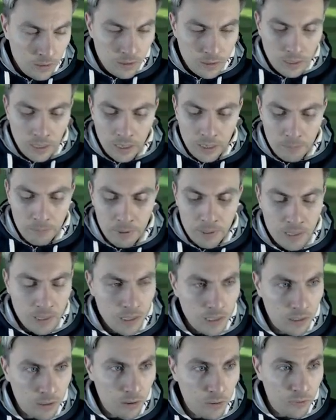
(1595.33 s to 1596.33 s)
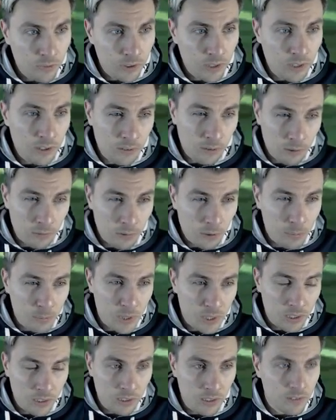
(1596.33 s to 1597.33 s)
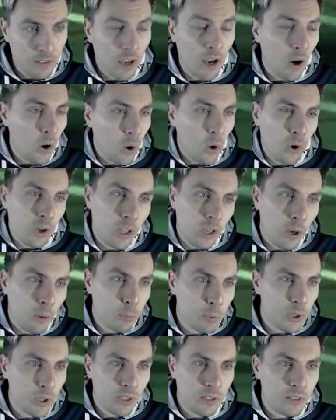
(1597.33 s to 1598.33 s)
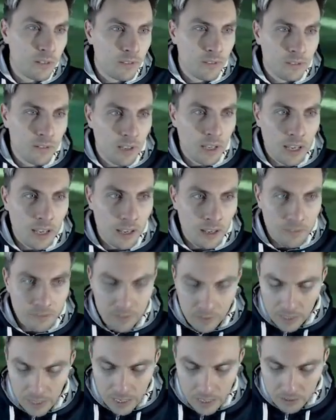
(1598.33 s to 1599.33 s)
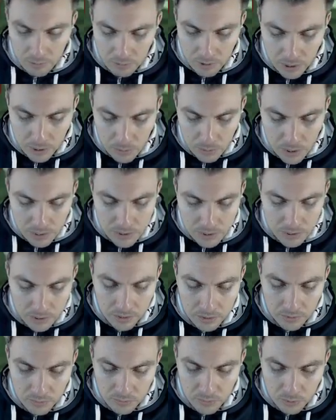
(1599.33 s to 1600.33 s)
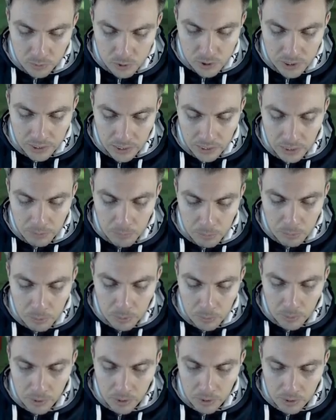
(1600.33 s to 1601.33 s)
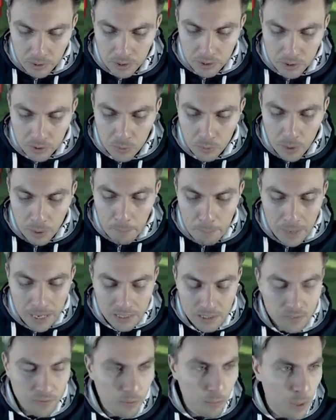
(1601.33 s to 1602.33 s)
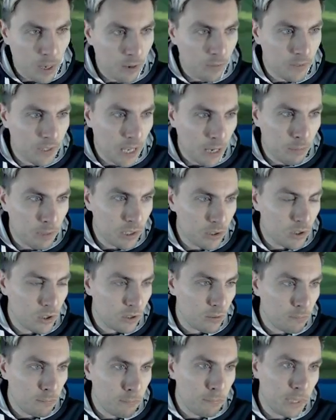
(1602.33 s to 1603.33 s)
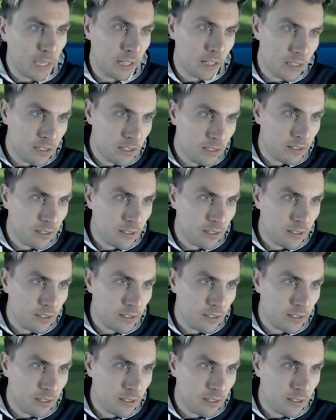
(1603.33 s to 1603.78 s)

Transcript: Um, and go for another eruption. It's our only option uh, for hitting Rayquaza, unfortunately. And we're probably not going to do a massive amount of damage. But